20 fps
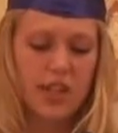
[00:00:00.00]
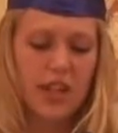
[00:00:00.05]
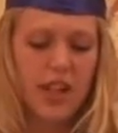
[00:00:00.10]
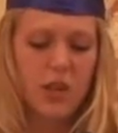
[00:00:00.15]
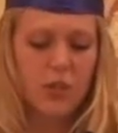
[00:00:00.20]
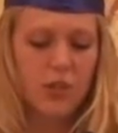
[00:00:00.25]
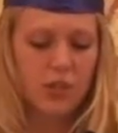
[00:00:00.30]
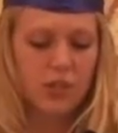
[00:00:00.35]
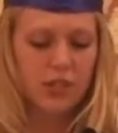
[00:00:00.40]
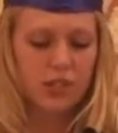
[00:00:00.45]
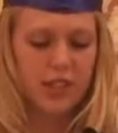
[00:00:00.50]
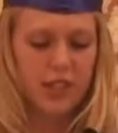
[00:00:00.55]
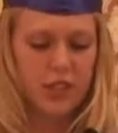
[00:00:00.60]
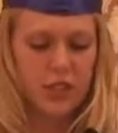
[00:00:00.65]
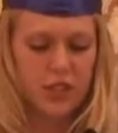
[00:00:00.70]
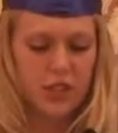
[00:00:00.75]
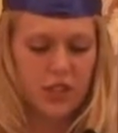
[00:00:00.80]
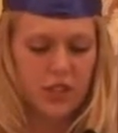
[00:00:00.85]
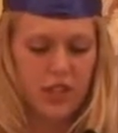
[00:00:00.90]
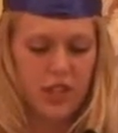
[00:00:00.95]
and world
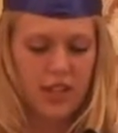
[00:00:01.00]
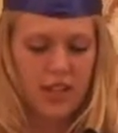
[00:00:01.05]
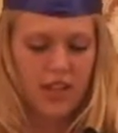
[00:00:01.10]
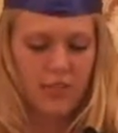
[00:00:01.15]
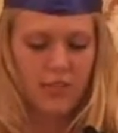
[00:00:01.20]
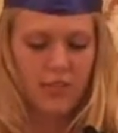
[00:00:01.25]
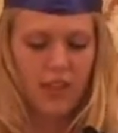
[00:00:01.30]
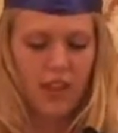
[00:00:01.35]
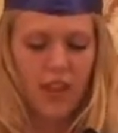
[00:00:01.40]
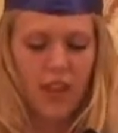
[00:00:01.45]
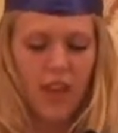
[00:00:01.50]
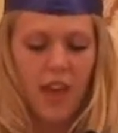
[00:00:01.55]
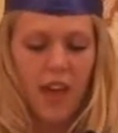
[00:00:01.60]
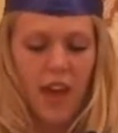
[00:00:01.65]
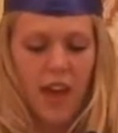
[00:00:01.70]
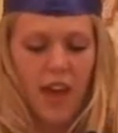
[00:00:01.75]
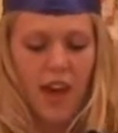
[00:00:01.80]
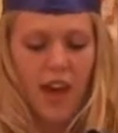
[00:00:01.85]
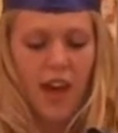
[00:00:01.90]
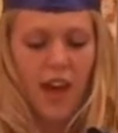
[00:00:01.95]
history.
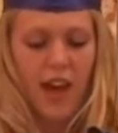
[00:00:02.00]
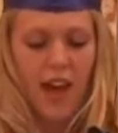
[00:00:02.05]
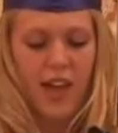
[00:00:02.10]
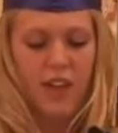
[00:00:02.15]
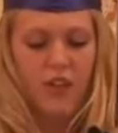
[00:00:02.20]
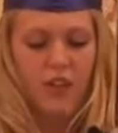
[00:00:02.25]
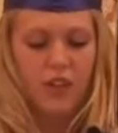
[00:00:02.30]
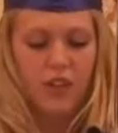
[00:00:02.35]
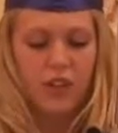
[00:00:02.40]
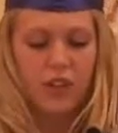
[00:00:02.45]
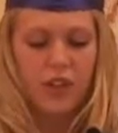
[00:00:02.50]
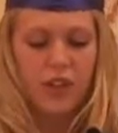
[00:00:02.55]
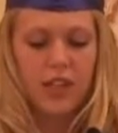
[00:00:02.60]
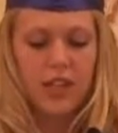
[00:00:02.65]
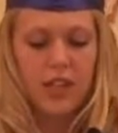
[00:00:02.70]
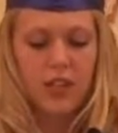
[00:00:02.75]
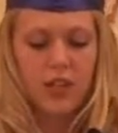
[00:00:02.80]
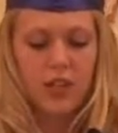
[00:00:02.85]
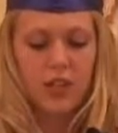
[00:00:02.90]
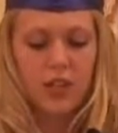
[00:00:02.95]
I have
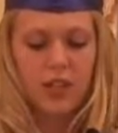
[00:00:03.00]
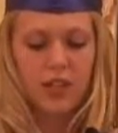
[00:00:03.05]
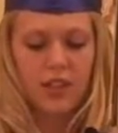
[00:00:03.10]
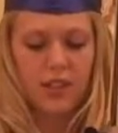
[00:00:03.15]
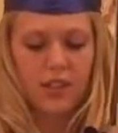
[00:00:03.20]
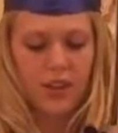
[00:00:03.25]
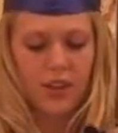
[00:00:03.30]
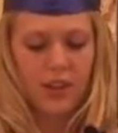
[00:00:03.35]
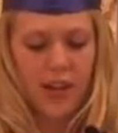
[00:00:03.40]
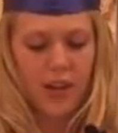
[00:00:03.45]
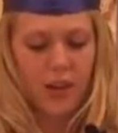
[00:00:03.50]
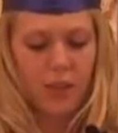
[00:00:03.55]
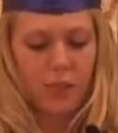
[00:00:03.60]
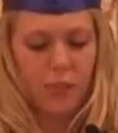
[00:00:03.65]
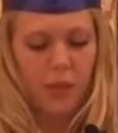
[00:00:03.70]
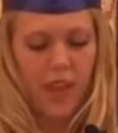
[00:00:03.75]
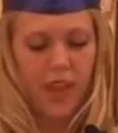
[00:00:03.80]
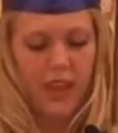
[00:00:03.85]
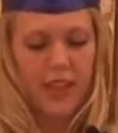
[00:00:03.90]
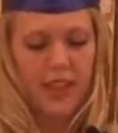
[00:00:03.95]
thoroughly enjoyed learning how to
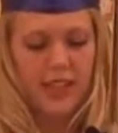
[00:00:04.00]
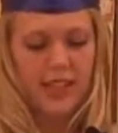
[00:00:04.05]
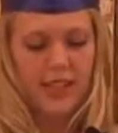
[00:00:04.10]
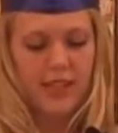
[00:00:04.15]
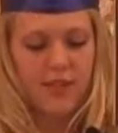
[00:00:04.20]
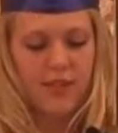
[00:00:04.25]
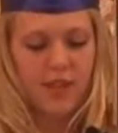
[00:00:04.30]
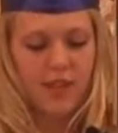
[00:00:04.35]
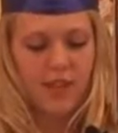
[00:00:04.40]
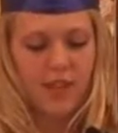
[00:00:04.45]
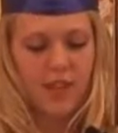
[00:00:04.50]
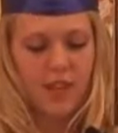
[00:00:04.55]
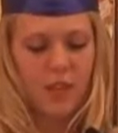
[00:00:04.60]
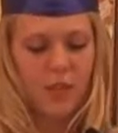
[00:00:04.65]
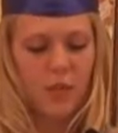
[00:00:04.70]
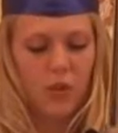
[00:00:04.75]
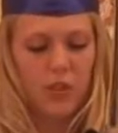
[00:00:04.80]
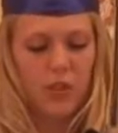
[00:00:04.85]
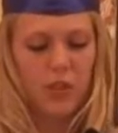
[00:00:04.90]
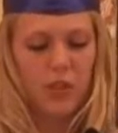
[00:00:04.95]
plan activities
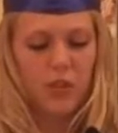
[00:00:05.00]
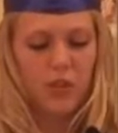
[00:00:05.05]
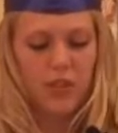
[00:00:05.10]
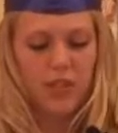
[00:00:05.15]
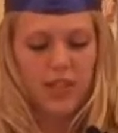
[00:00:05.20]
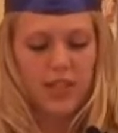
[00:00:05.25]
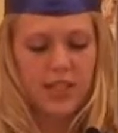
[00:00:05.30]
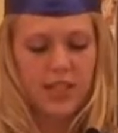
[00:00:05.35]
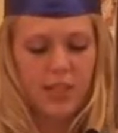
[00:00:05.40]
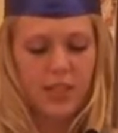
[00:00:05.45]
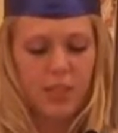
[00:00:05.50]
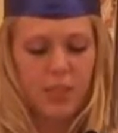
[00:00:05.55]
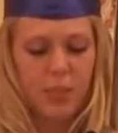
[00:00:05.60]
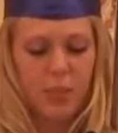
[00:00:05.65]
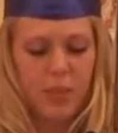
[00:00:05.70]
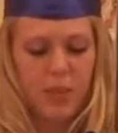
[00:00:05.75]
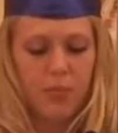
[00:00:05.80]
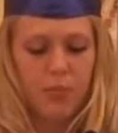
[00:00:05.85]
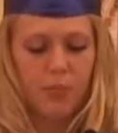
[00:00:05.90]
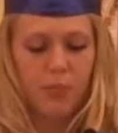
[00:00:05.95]
and working with the different
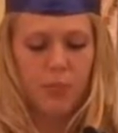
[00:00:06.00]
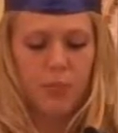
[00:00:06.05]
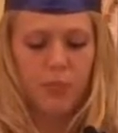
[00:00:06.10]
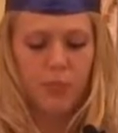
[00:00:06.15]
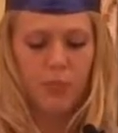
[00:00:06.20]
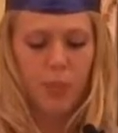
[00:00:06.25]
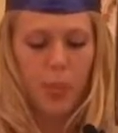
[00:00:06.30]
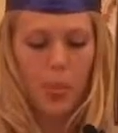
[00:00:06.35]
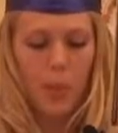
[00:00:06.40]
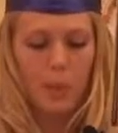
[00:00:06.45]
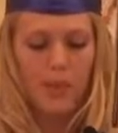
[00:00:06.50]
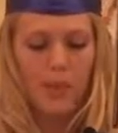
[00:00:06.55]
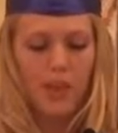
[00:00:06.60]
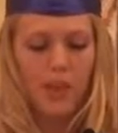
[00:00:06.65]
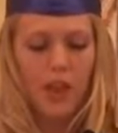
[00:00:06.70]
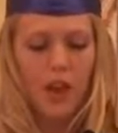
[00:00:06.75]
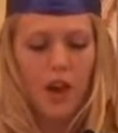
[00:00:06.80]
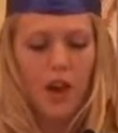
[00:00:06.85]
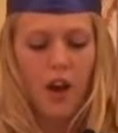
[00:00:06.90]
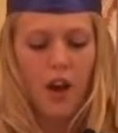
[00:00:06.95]
people.
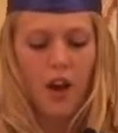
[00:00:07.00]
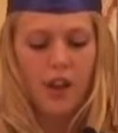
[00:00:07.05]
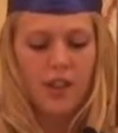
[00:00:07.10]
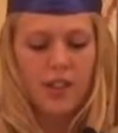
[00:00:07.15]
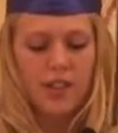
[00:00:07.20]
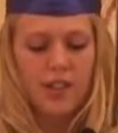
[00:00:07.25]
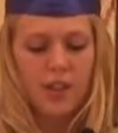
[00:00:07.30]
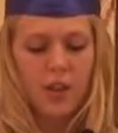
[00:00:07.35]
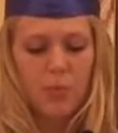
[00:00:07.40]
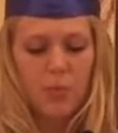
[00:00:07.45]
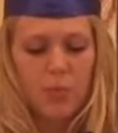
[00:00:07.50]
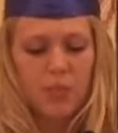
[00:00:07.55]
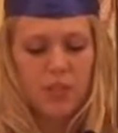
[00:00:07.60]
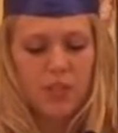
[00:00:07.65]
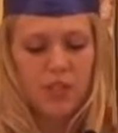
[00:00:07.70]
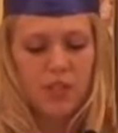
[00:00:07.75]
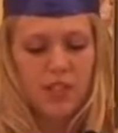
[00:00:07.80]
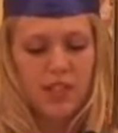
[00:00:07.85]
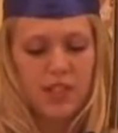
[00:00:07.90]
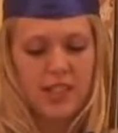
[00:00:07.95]
All these
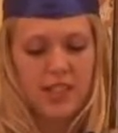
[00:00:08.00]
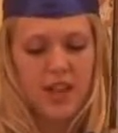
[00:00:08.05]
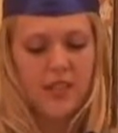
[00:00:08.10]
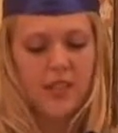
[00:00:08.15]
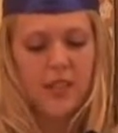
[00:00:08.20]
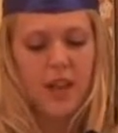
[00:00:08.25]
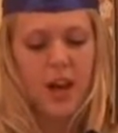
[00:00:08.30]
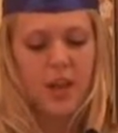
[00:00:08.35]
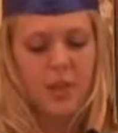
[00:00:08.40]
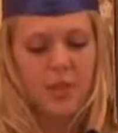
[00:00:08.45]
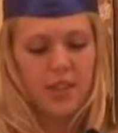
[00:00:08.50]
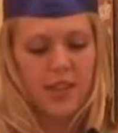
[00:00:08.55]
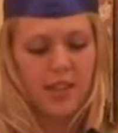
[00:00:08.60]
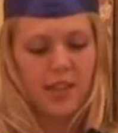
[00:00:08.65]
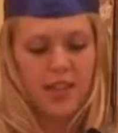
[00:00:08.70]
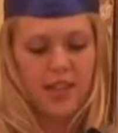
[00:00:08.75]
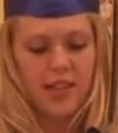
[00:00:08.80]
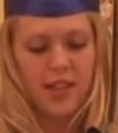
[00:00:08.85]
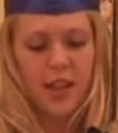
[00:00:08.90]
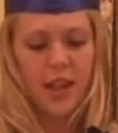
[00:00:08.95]
opportunities have taught me
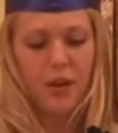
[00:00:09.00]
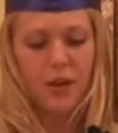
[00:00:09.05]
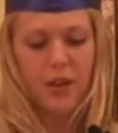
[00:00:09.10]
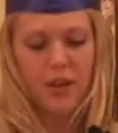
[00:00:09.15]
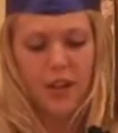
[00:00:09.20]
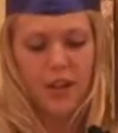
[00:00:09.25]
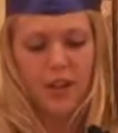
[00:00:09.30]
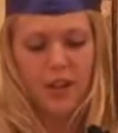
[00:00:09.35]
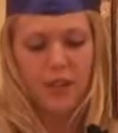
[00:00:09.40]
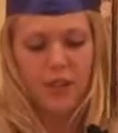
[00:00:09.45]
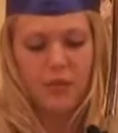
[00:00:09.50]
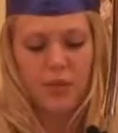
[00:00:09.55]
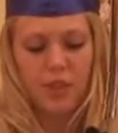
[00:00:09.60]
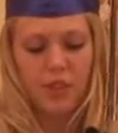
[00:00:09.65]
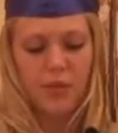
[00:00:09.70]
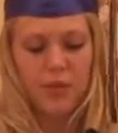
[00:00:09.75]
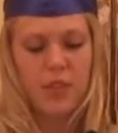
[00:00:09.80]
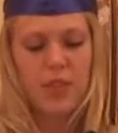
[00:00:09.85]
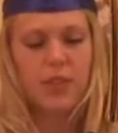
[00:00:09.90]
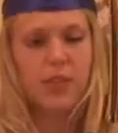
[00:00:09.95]
things that I will carry
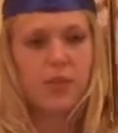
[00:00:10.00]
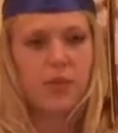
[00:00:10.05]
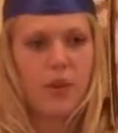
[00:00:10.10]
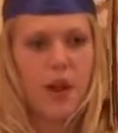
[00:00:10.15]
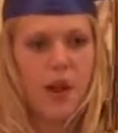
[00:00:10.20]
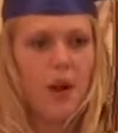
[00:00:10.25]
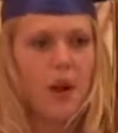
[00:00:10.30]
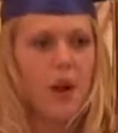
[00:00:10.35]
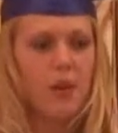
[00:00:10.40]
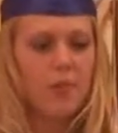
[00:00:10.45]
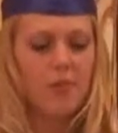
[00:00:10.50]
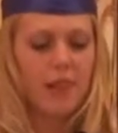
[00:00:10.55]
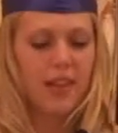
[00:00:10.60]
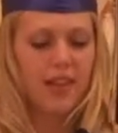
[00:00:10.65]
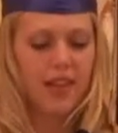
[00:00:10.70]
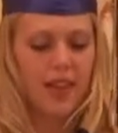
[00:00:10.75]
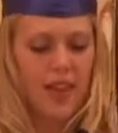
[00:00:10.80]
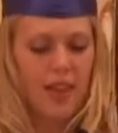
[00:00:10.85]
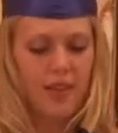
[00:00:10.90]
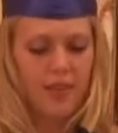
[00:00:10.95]
with me throughout all my
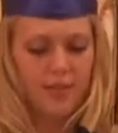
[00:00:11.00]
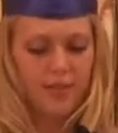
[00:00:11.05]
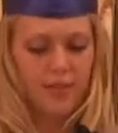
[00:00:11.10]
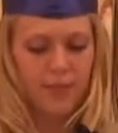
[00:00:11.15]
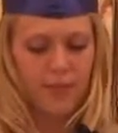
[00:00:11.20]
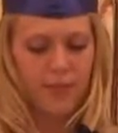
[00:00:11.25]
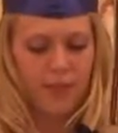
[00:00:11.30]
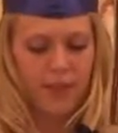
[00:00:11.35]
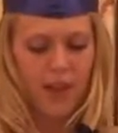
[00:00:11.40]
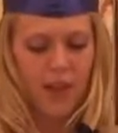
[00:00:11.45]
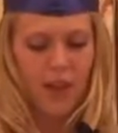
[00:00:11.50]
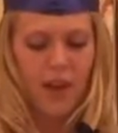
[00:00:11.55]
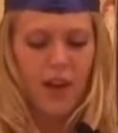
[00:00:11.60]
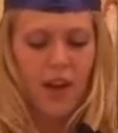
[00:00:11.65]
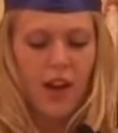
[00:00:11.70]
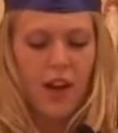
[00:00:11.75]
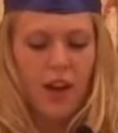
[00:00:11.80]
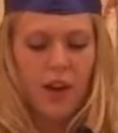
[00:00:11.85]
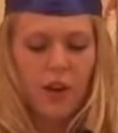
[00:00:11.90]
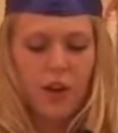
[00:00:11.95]
life.
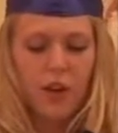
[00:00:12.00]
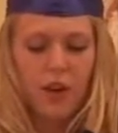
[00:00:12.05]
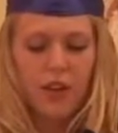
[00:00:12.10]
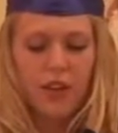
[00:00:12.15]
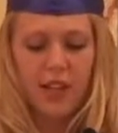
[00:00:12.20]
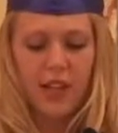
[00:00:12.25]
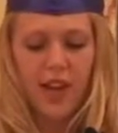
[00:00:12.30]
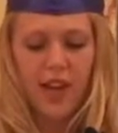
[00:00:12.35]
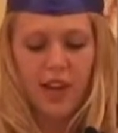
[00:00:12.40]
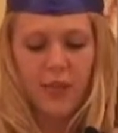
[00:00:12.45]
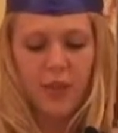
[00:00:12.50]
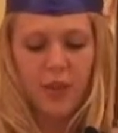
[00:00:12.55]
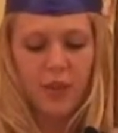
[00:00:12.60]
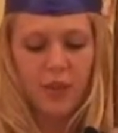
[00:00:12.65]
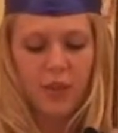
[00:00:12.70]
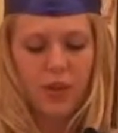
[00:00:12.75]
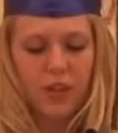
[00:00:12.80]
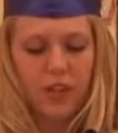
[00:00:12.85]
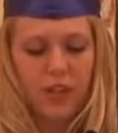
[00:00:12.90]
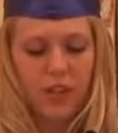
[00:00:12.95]
A quote that I have
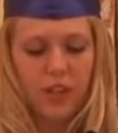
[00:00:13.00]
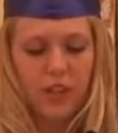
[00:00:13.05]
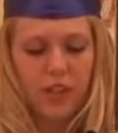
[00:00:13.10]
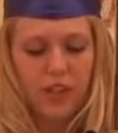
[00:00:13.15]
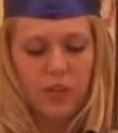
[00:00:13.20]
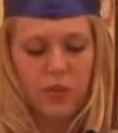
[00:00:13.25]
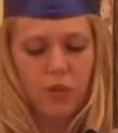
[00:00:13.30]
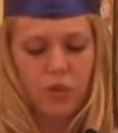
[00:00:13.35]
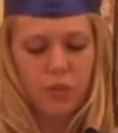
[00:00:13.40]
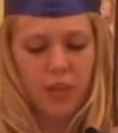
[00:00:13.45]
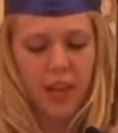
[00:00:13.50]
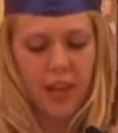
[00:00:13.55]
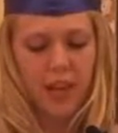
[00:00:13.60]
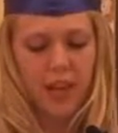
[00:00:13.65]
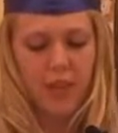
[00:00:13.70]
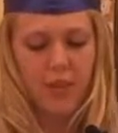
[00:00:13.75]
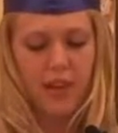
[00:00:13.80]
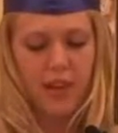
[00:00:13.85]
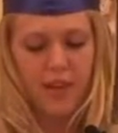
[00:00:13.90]
been working on to apply in my